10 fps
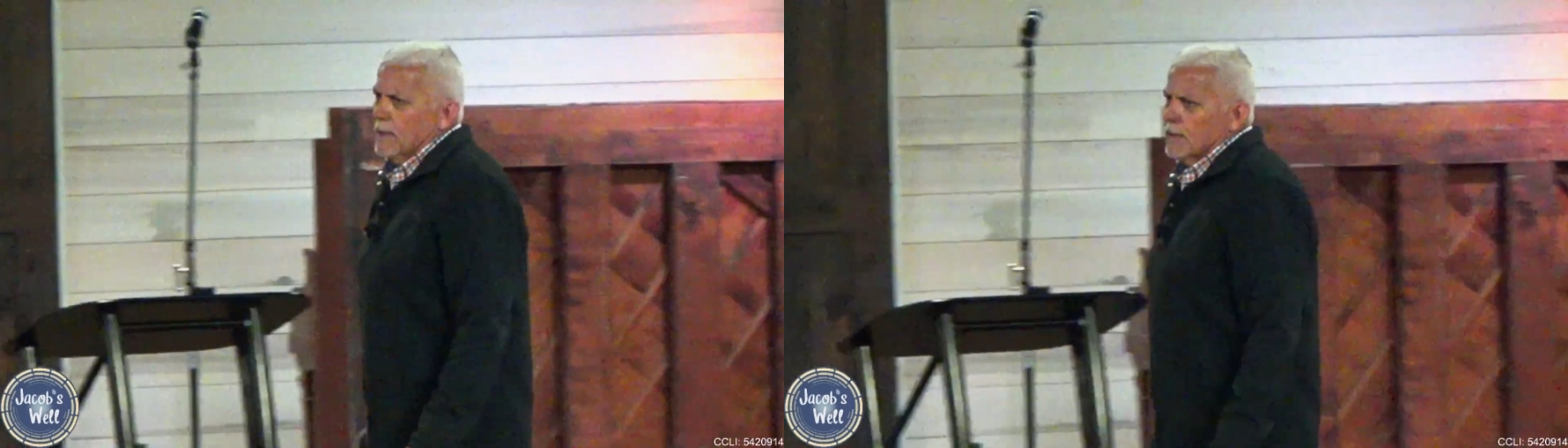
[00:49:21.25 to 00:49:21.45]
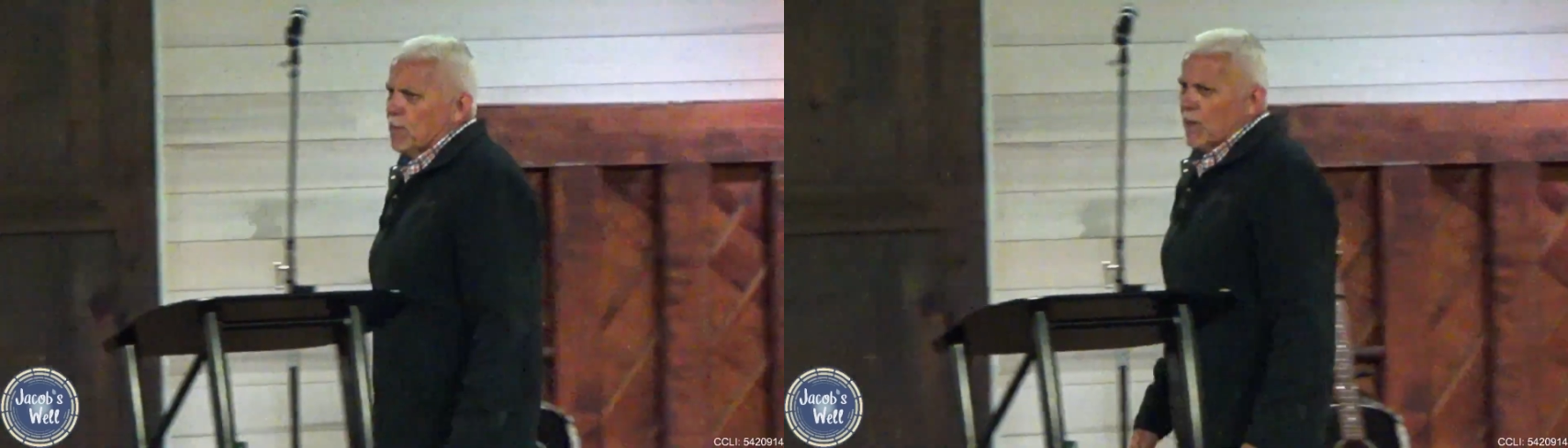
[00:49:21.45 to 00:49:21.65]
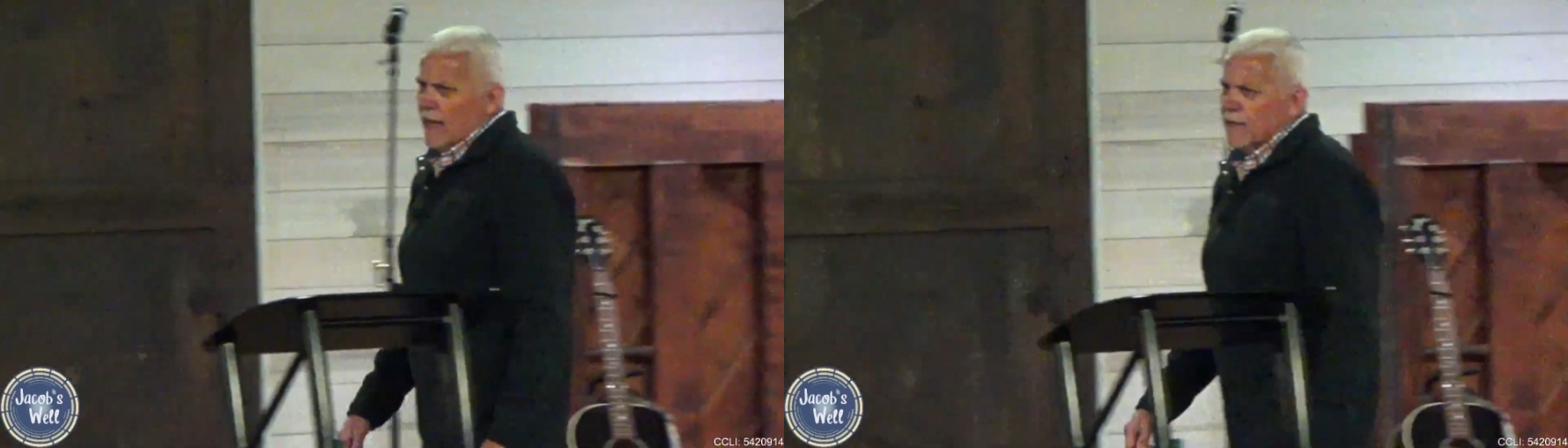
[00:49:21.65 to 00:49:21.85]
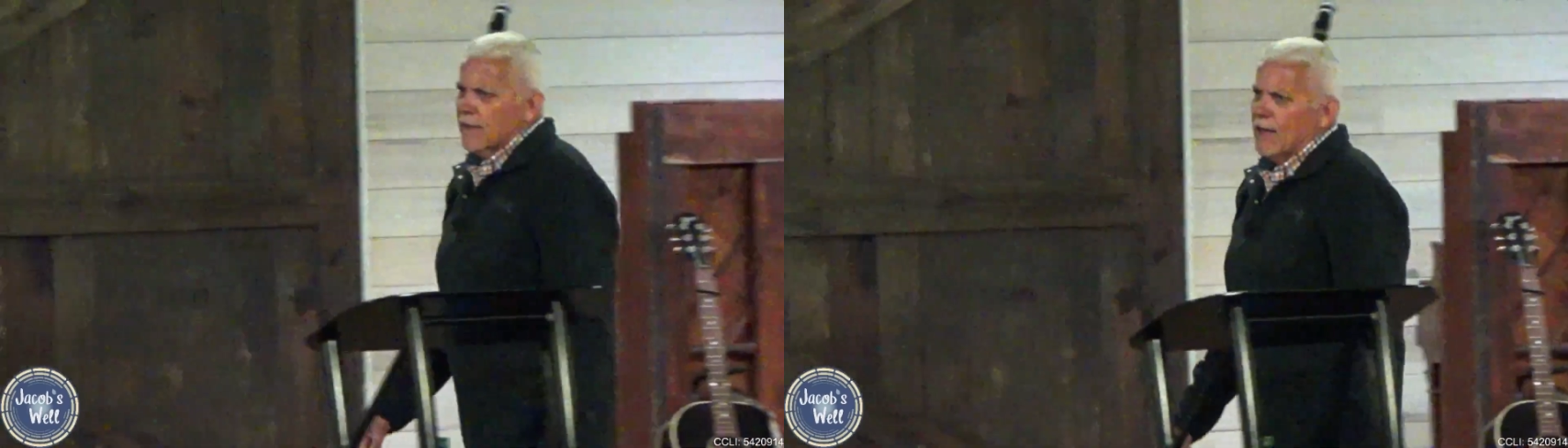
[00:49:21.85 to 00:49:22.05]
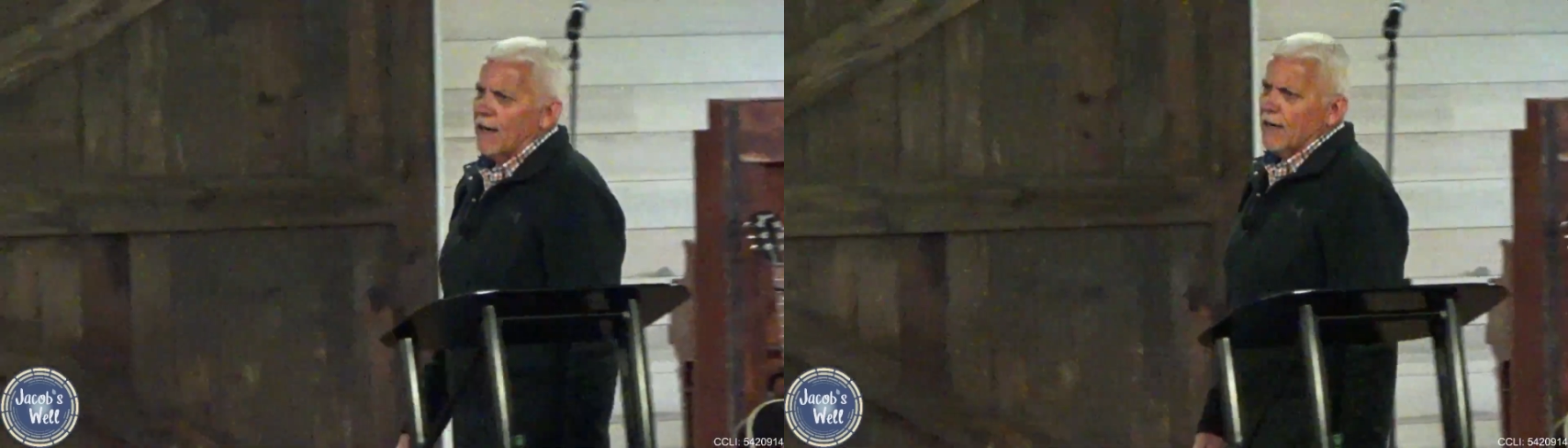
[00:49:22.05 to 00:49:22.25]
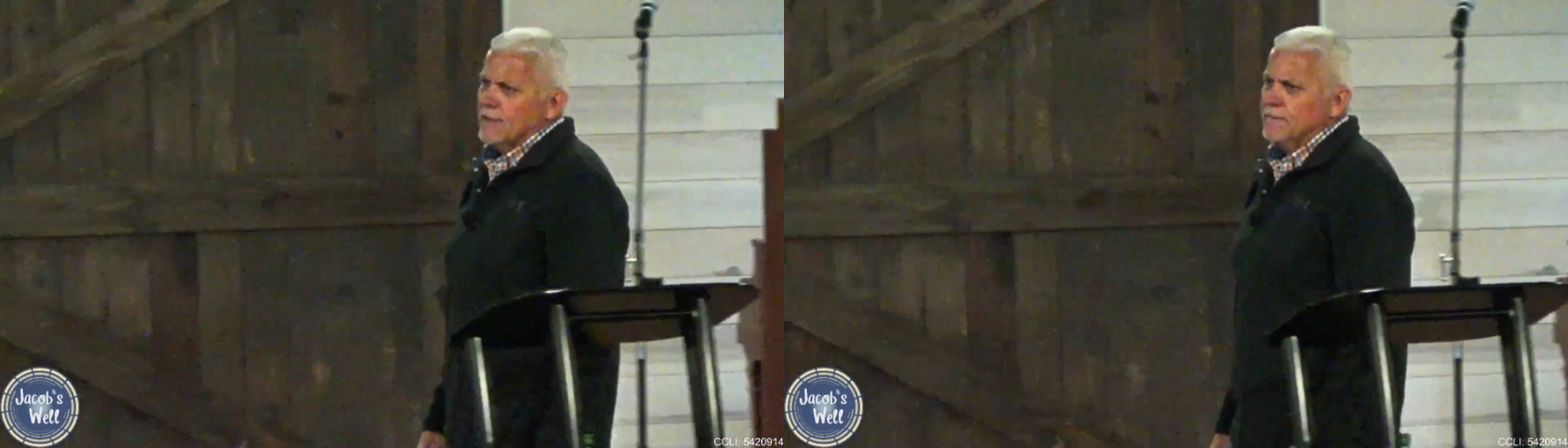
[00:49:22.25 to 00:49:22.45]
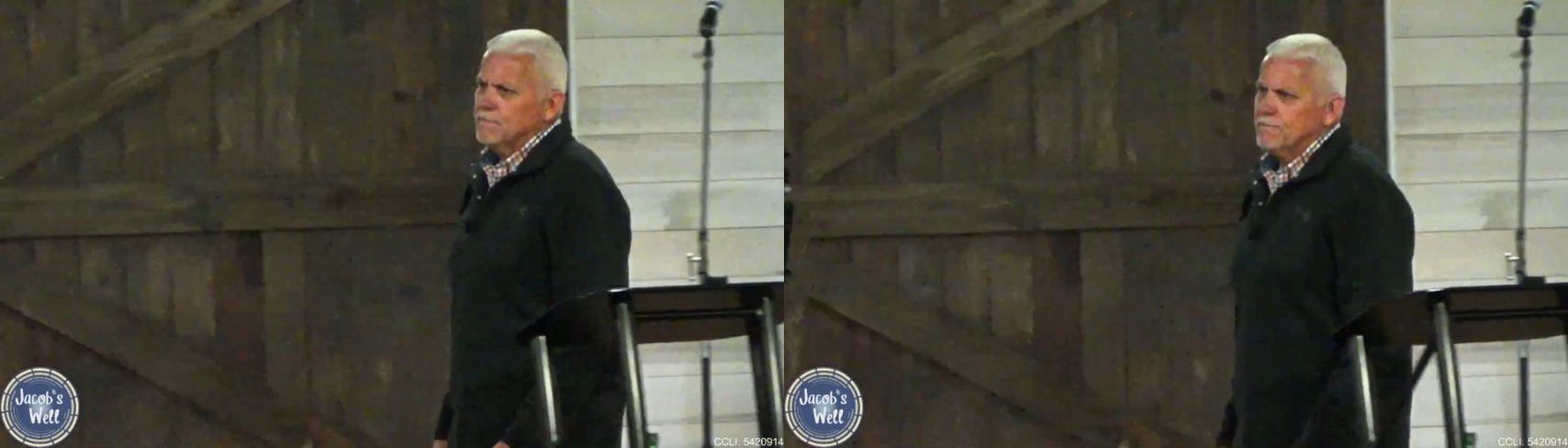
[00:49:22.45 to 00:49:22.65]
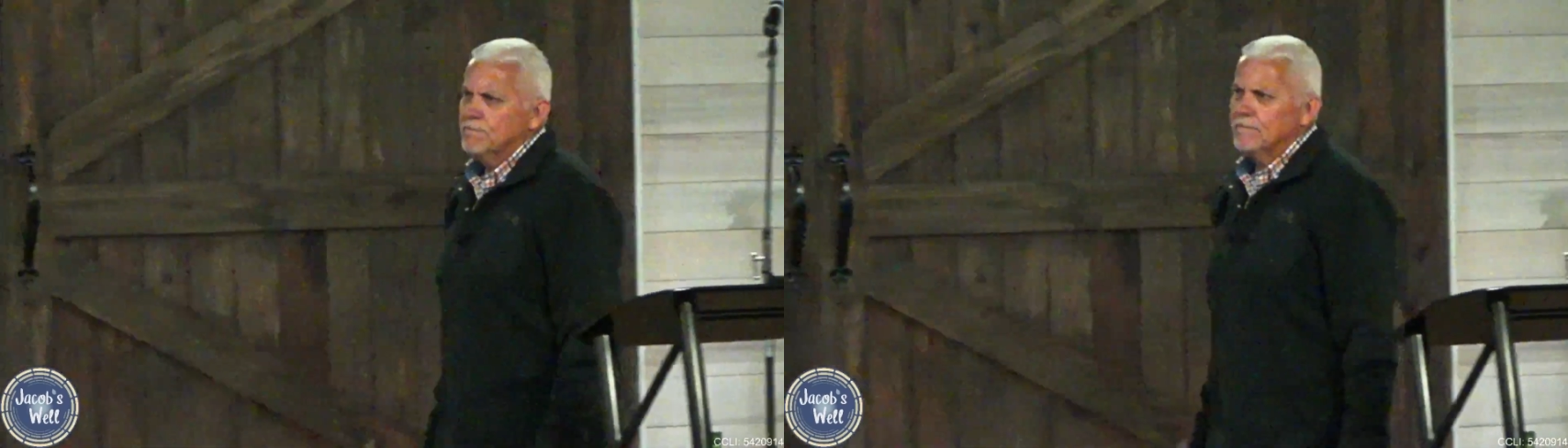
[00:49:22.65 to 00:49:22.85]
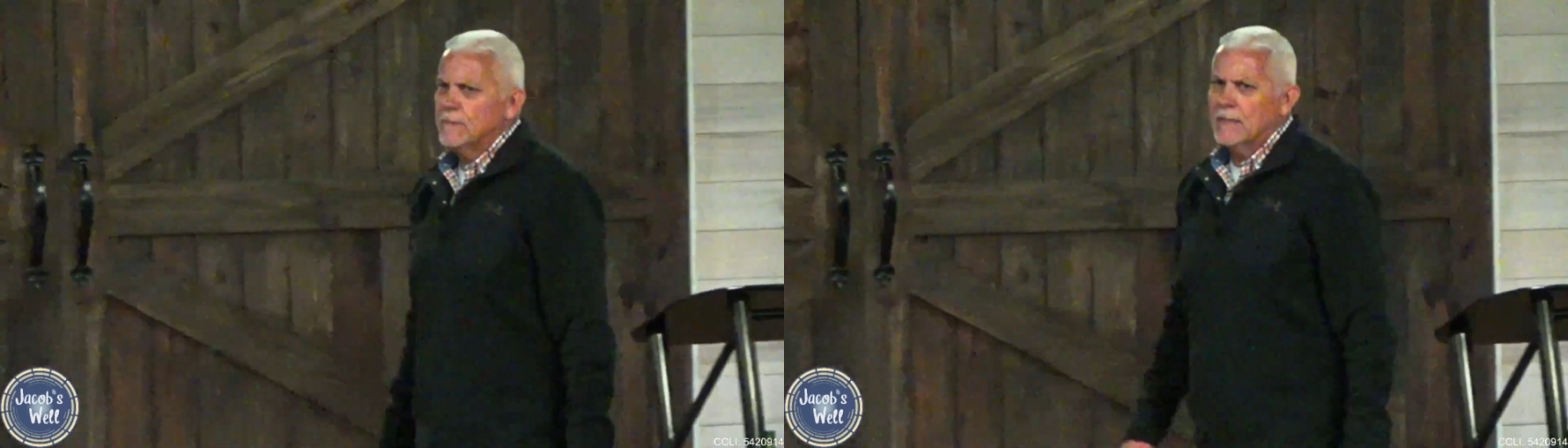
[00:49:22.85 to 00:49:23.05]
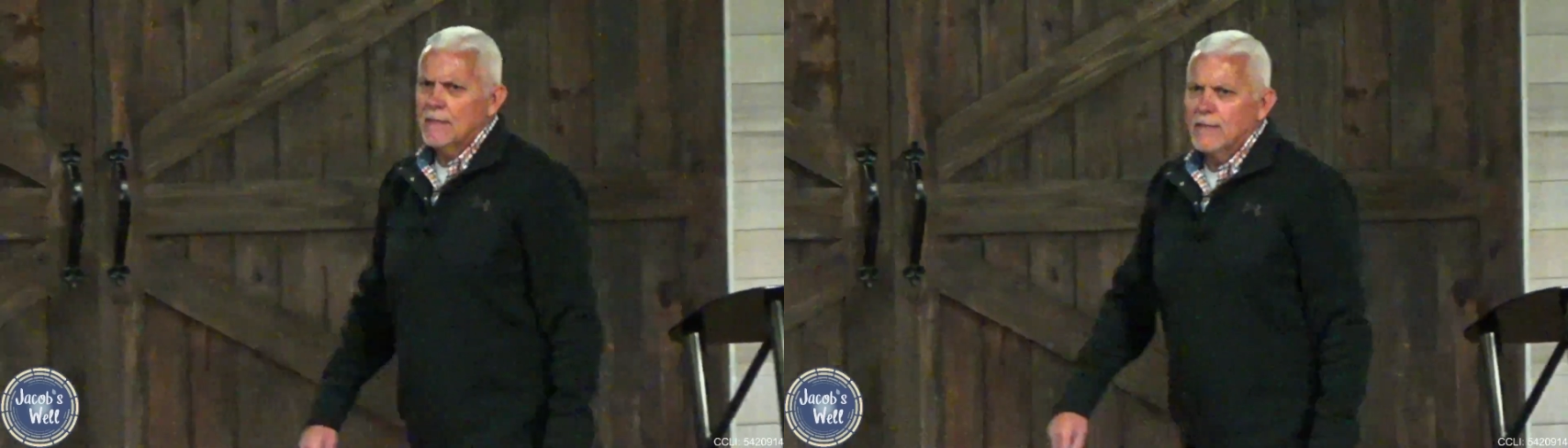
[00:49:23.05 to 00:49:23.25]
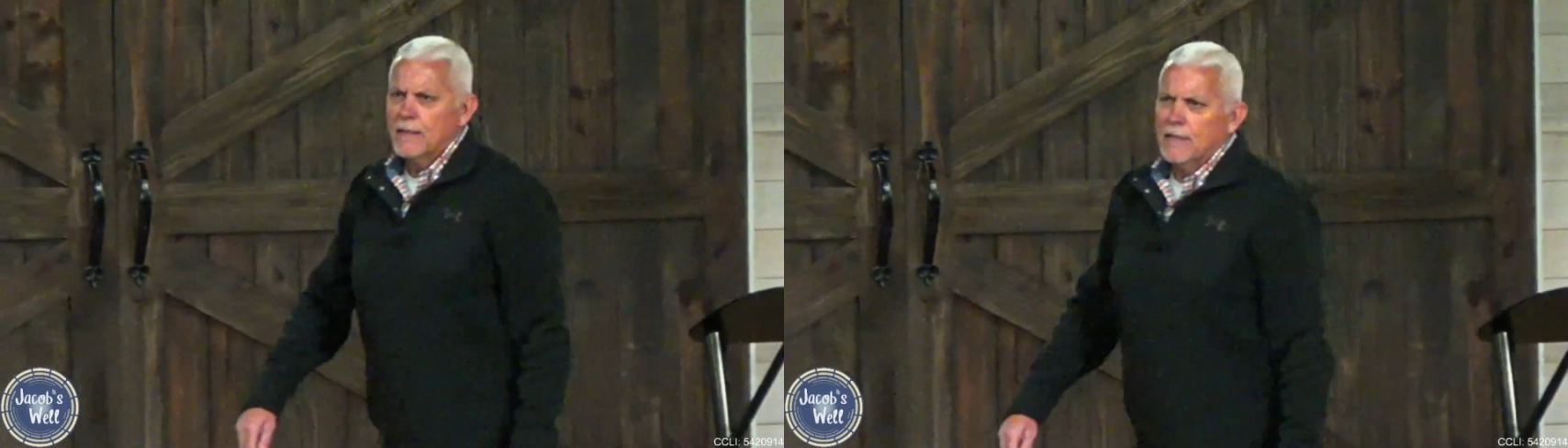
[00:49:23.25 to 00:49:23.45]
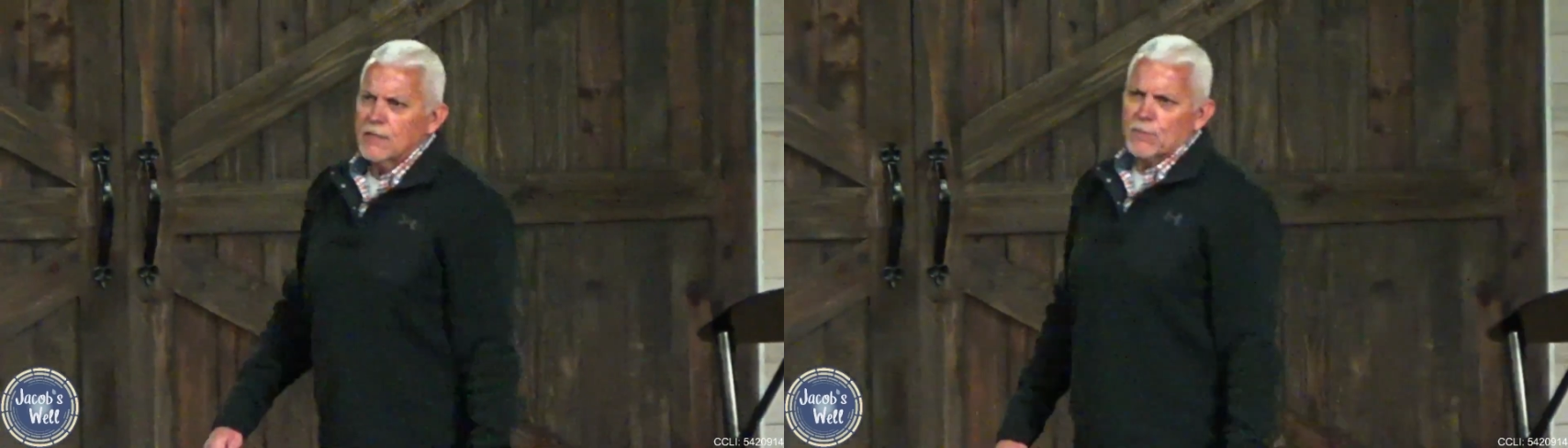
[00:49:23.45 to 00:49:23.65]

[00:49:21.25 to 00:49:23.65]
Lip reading: the plan of God. the